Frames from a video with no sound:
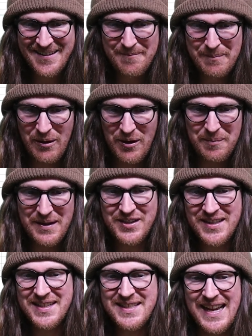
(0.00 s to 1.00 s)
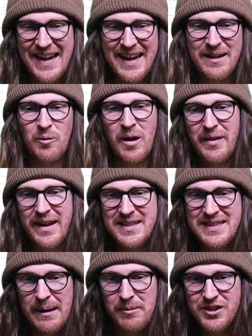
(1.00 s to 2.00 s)
Bear with me just a second while they
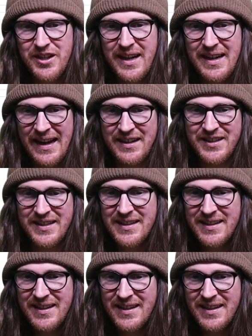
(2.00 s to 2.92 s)
establish a connection.